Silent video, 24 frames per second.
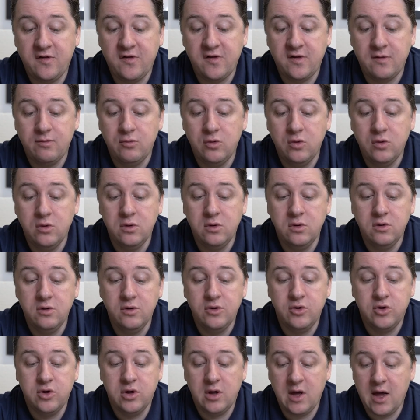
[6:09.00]

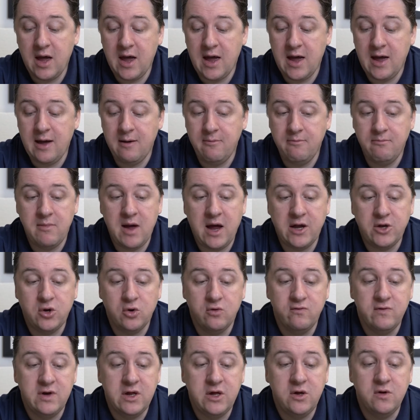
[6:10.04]
smooth. I
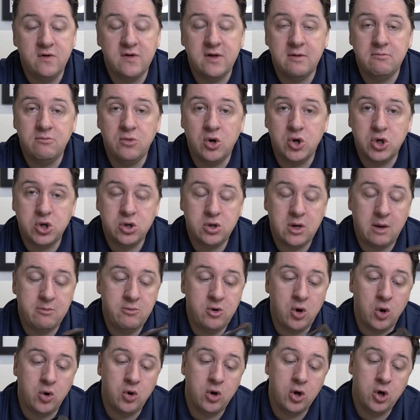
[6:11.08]
don't really use it much, so I'm
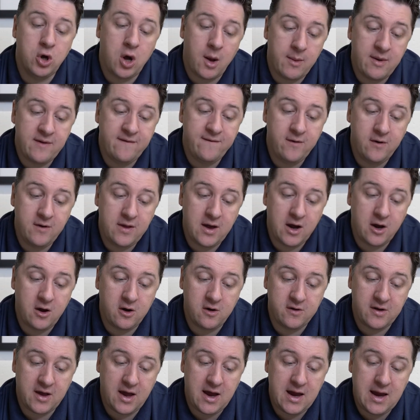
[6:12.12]
not going to comment further
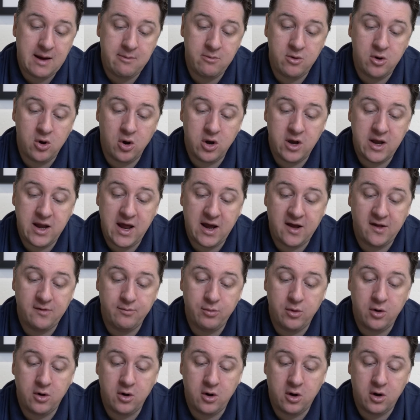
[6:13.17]
because I am not an
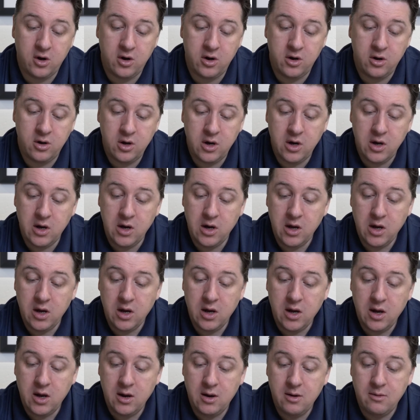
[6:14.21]
expert on
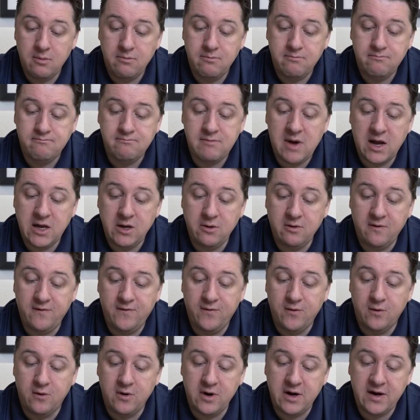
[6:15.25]
manual
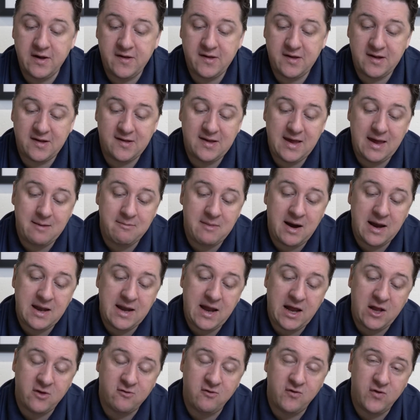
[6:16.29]
focus. As I say in my
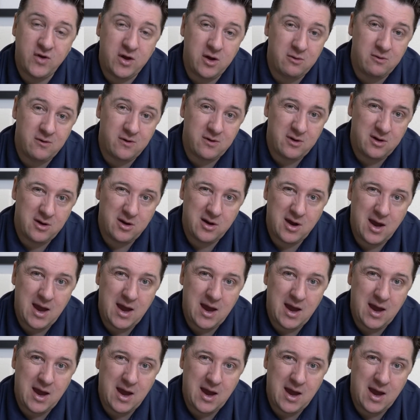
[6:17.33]
lens reviews,